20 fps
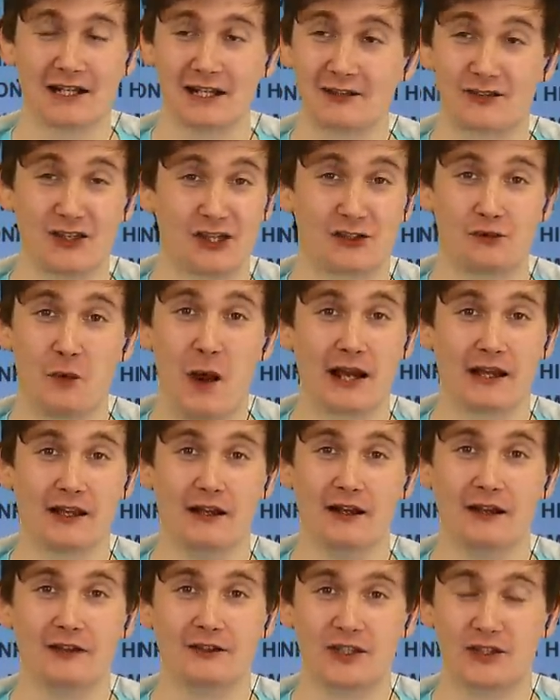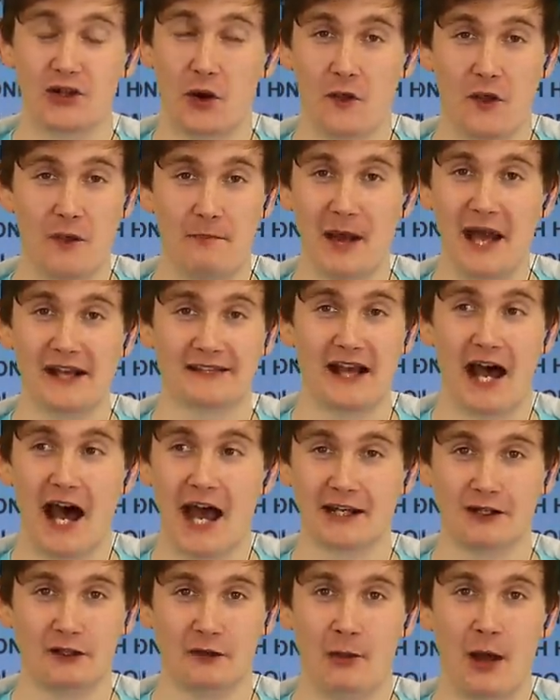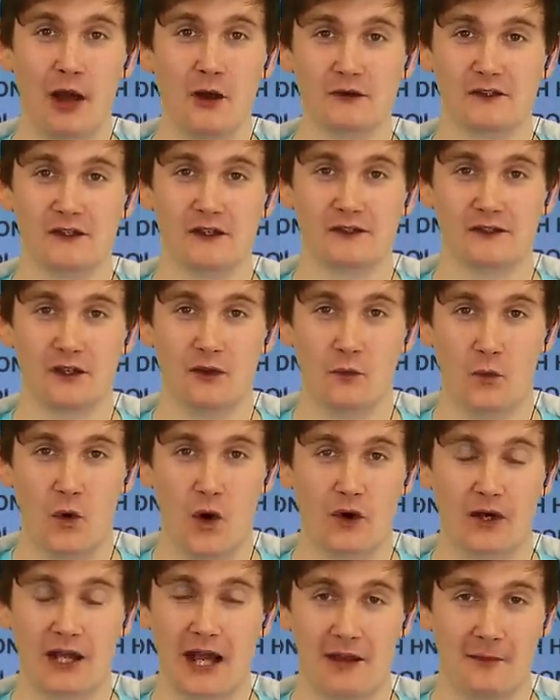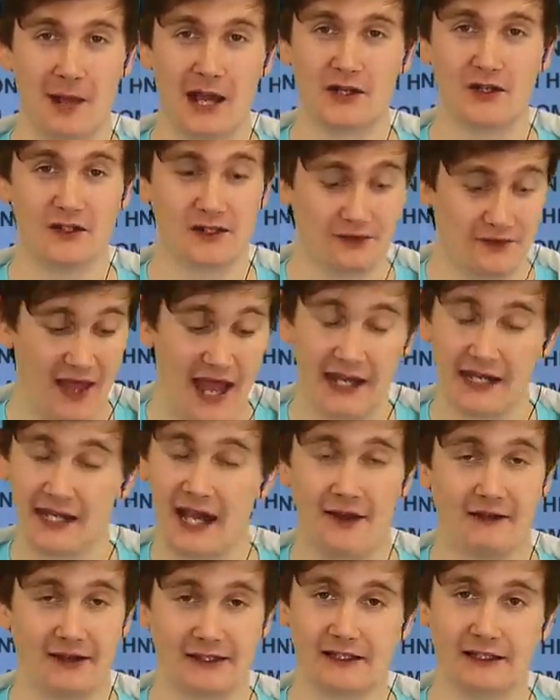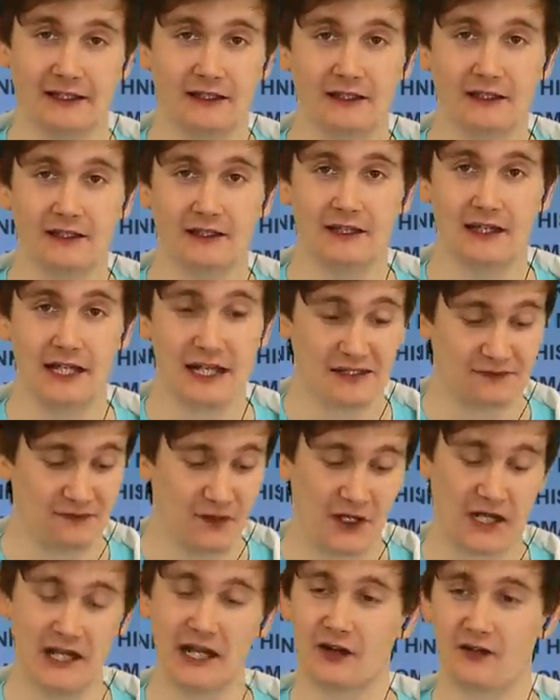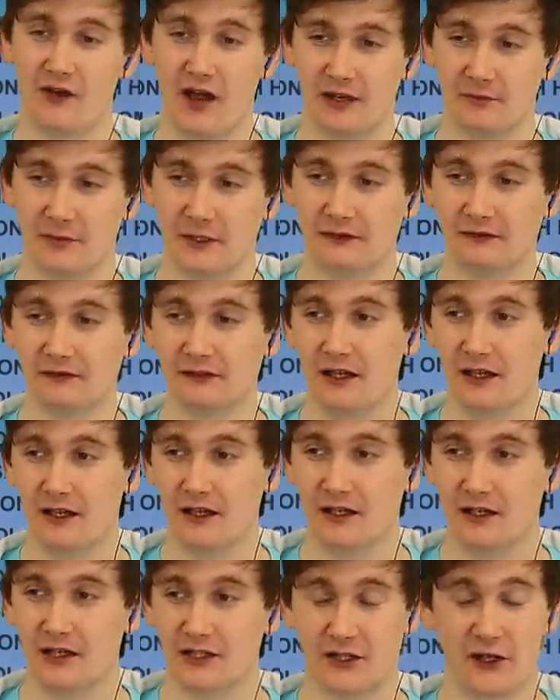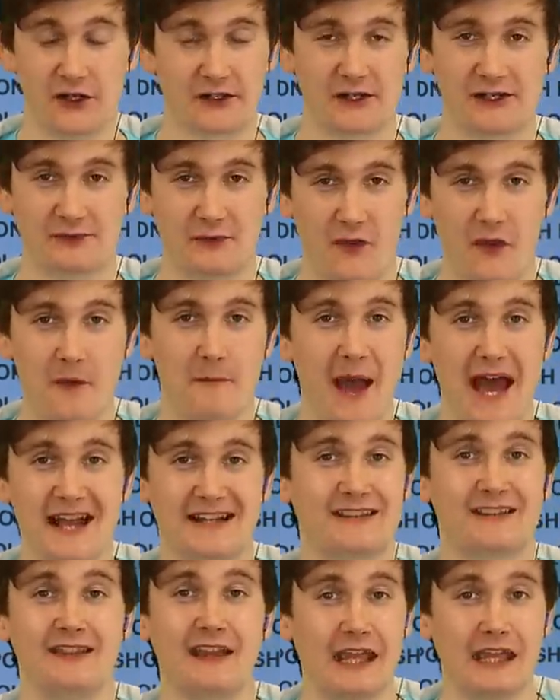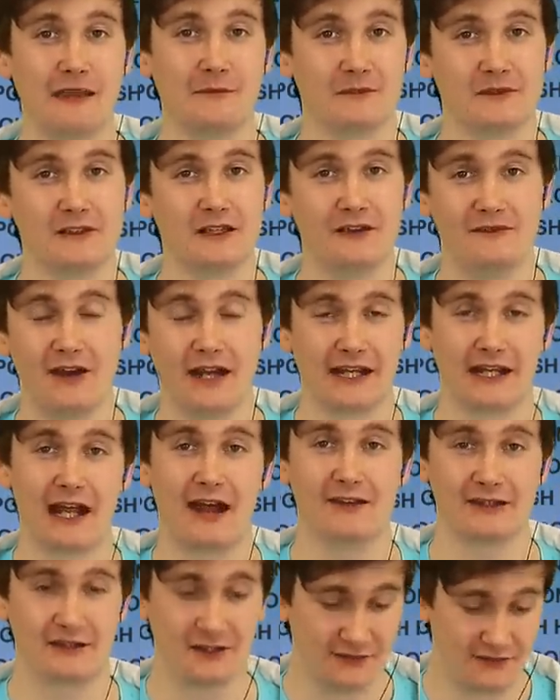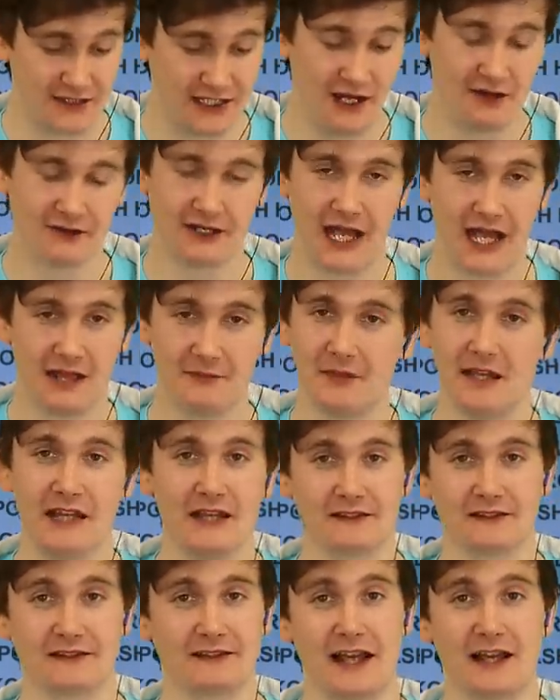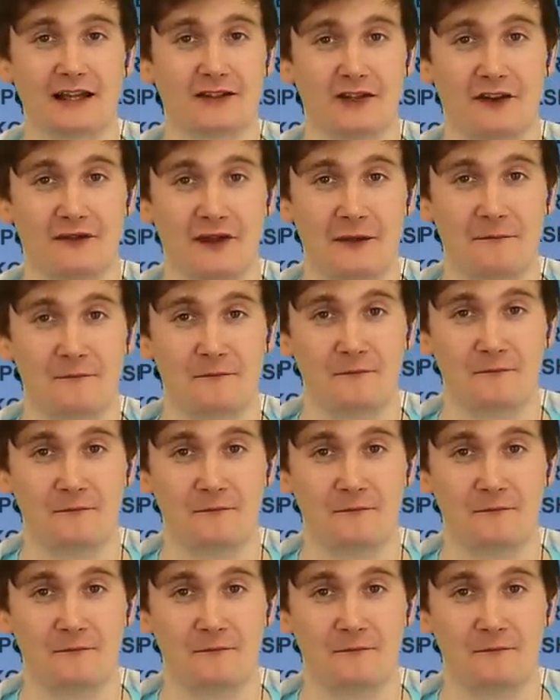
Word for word: It's the swagger. She's got one of the best idol poses and walk animations of any character. It's fucking incredible. She also has one of the best themes of any character in a video game. Here's a section of it.